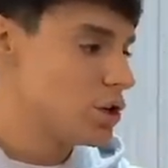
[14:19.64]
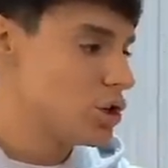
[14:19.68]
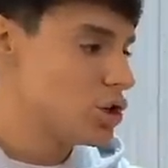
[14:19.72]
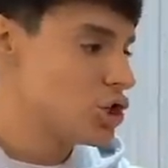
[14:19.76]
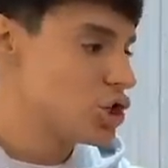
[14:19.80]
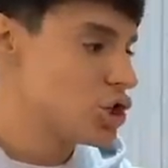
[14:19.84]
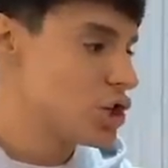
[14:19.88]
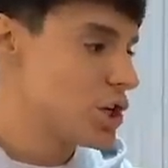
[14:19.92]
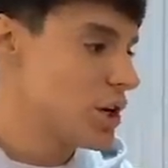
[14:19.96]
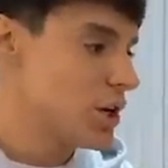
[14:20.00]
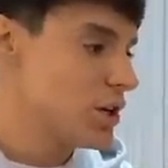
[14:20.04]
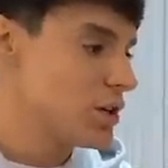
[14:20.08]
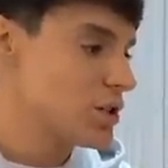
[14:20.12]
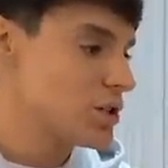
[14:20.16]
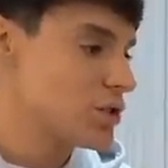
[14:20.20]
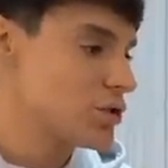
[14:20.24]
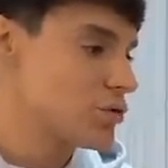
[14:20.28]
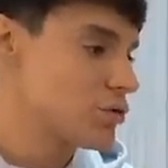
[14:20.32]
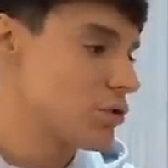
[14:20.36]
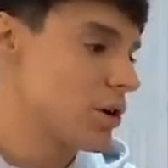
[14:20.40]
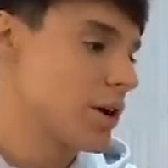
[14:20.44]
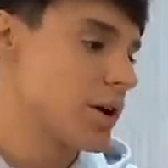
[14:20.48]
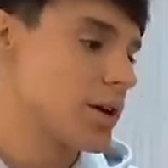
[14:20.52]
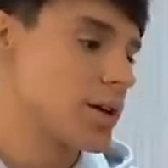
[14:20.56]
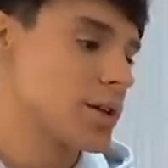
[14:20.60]
Cheese
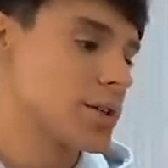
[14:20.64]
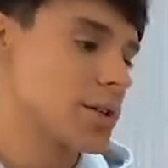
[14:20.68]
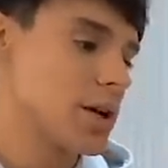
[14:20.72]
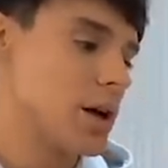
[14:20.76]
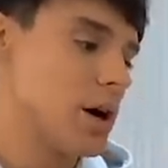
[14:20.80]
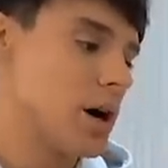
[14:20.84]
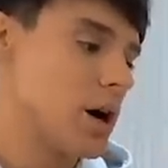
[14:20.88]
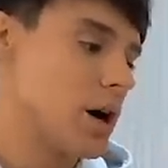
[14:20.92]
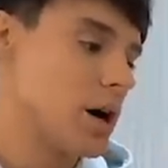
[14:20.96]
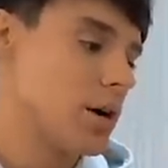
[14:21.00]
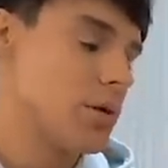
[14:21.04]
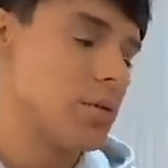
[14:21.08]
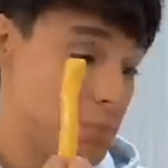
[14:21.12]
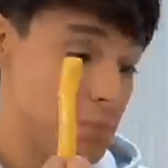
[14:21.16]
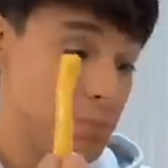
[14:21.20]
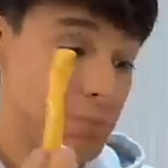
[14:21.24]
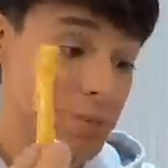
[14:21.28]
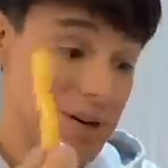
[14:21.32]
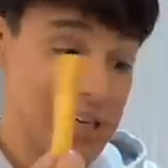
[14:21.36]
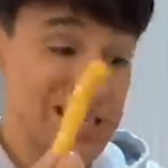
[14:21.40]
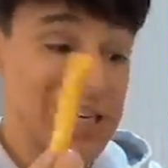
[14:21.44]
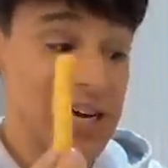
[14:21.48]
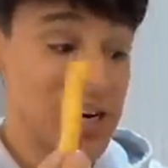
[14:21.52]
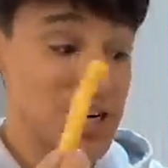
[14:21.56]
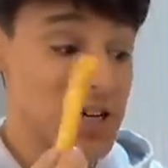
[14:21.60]
strings are
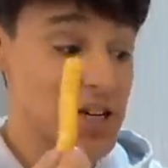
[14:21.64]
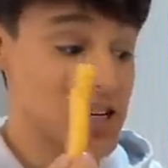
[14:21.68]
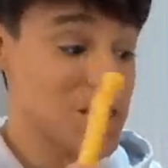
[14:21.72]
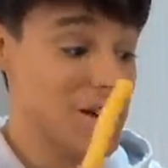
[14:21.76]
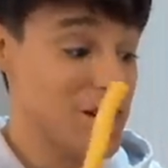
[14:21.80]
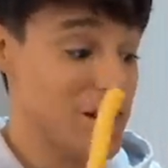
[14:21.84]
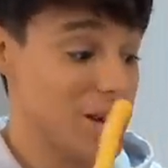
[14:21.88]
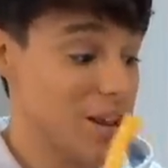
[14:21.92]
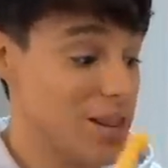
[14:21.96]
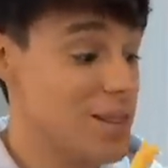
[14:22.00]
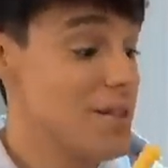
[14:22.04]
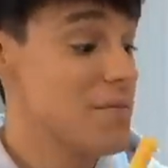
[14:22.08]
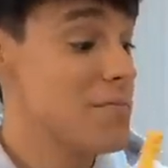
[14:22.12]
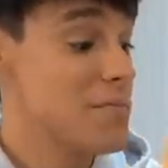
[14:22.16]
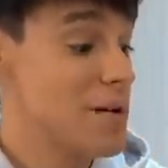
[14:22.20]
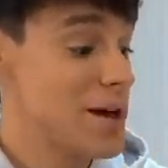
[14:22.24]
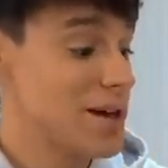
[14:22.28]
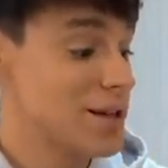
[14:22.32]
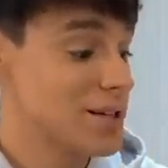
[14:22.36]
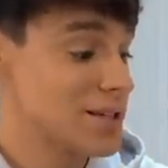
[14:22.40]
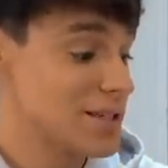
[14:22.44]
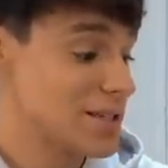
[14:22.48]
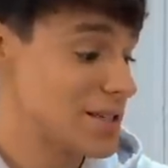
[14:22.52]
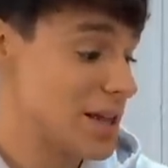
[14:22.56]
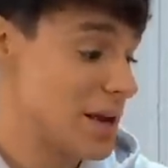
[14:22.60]
potentially the
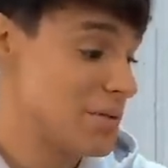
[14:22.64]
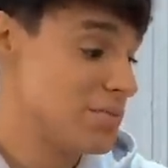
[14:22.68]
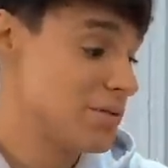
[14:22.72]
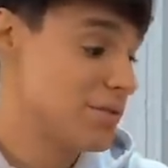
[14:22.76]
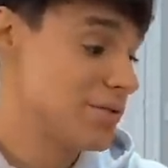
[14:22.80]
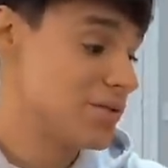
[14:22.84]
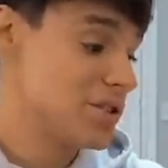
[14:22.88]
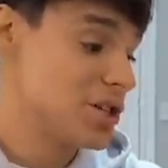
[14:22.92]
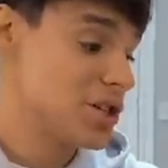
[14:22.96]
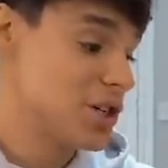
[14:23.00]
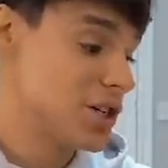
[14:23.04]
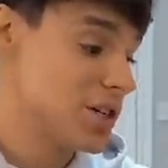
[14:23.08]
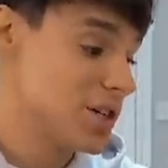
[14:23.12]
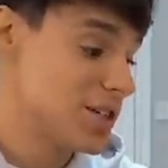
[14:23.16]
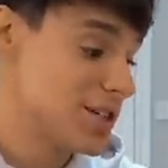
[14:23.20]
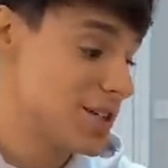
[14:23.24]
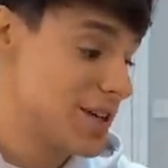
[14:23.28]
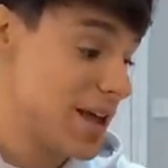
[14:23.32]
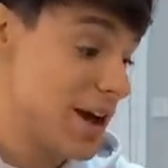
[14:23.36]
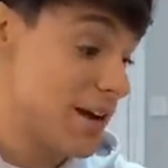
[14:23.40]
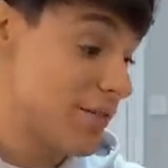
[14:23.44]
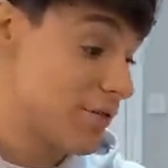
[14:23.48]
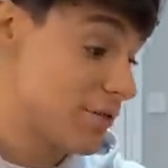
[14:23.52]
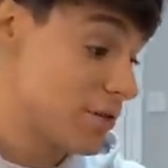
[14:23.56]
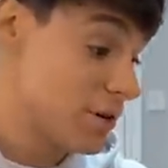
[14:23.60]
best type of cheese
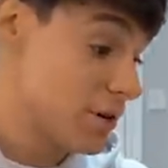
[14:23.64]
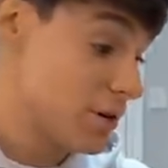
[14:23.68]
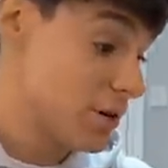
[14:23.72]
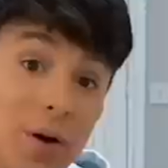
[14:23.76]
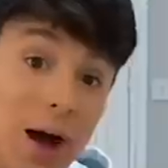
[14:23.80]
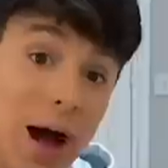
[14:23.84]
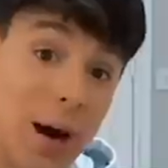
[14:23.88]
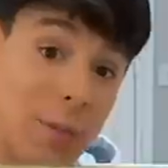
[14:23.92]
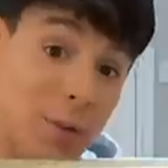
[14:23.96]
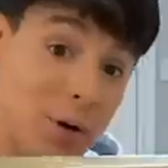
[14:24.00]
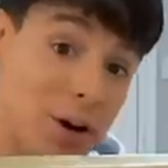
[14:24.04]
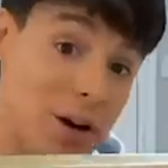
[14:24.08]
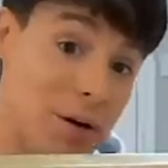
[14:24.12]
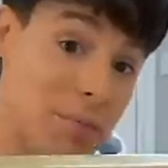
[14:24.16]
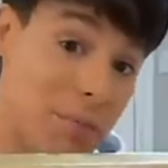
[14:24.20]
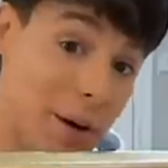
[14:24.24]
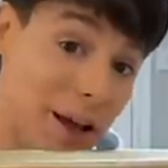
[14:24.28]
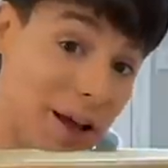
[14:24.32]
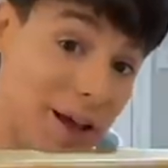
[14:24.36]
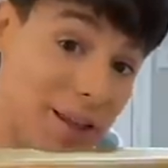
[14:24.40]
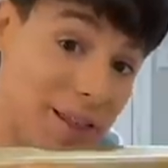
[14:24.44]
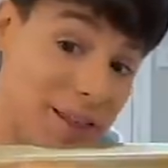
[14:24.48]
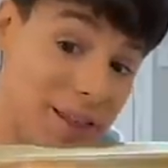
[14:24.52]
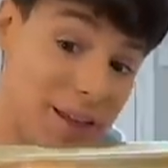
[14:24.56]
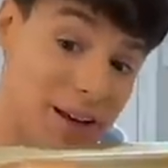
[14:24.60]
ever. I'm gonna
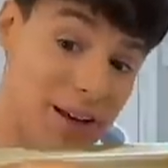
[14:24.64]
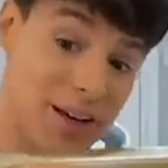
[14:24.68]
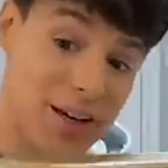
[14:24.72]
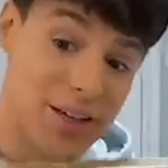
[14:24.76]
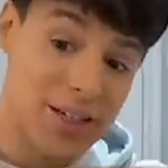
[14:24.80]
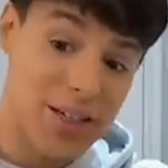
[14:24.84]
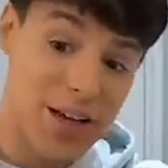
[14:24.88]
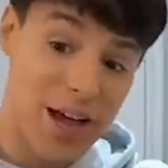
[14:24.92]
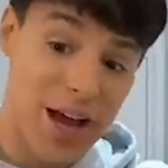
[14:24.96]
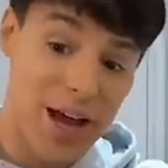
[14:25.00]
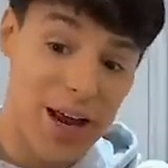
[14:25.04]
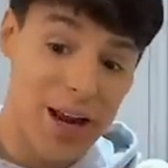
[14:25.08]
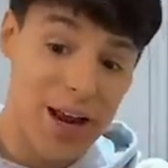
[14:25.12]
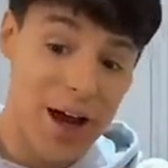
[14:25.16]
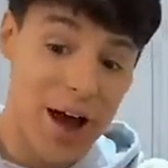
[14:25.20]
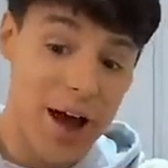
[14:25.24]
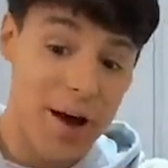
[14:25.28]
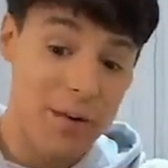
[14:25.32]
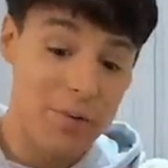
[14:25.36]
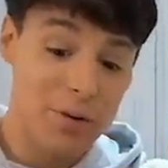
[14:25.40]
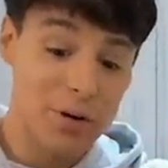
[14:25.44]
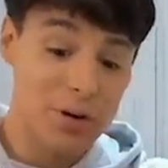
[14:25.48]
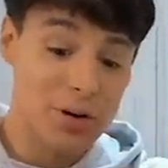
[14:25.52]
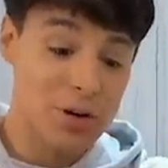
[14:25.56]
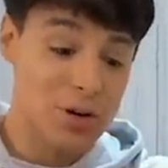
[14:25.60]
bake these and
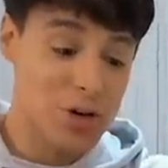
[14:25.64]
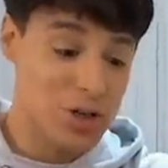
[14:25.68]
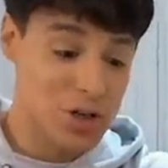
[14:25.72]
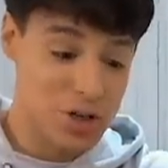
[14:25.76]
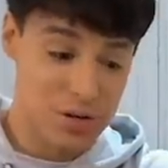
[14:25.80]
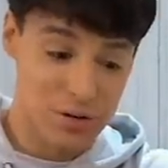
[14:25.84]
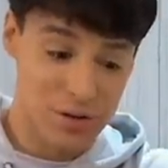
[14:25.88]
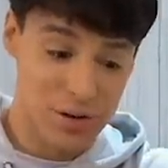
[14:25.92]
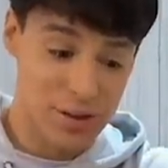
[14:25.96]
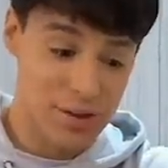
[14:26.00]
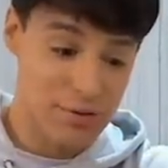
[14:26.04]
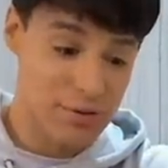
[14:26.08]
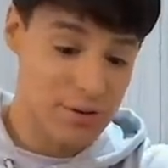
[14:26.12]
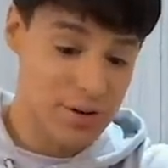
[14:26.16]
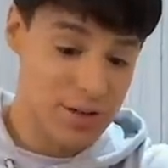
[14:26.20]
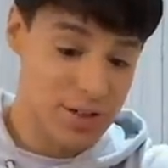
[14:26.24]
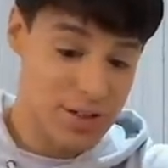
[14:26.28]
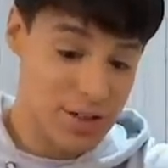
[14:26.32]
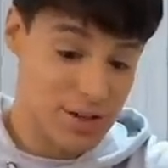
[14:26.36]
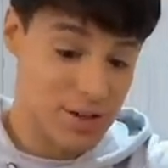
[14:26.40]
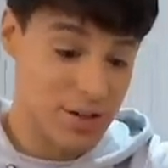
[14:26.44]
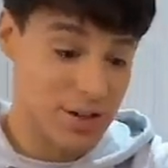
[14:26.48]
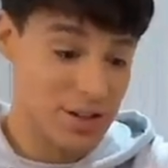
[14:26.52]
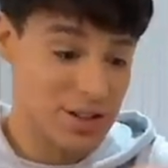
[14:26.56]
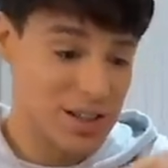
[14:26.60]
I'm gonna show you the
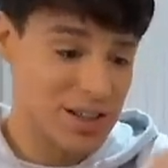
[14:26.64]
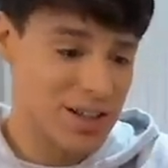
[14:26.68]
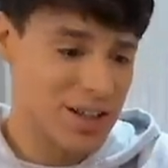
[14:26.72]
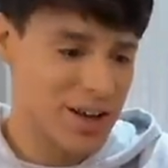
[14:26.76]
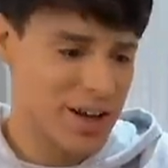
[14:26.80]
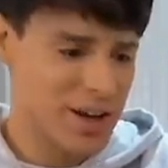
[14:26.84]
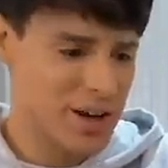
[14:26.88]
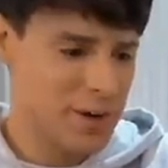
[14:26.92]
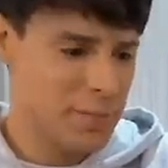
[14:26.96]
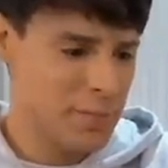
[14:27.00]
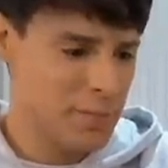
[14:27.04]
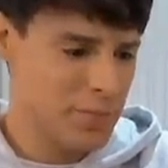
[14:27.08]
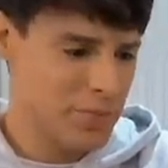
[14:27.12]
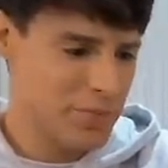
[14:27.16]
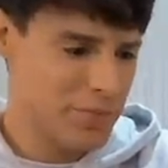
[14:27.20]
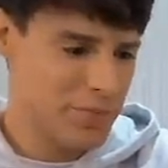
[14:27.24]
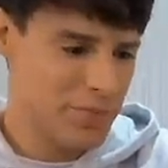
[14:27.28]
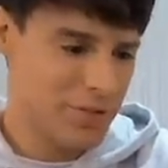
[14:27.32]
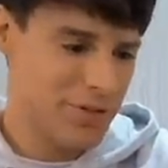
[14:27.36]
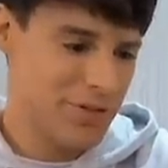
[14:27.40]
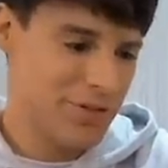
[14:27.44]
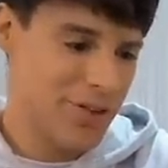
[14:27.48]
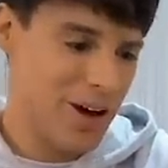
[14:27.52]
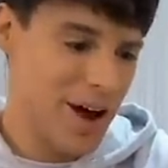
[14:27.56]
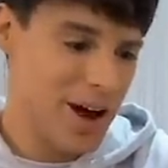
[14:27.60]
result in like
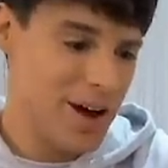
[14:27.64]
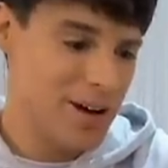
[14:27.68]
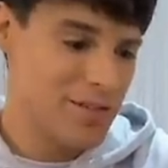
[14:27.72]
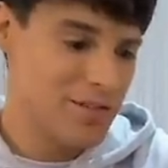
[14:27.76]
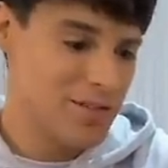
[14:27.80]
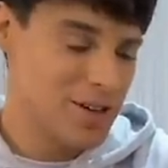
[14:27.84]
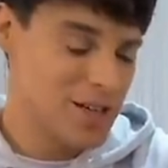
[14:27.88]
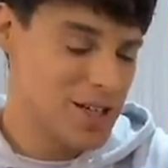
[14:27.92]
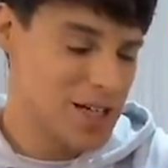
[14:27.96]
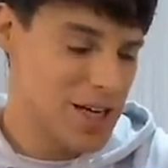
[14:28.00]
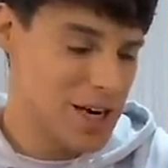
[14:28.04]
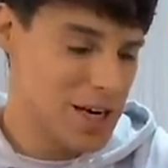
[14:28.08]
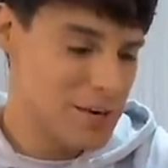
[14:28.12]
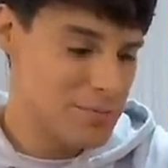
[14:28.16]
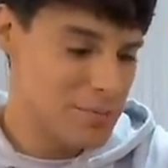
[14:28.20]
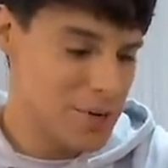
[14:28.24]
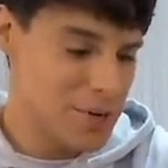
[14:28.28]
5 to 10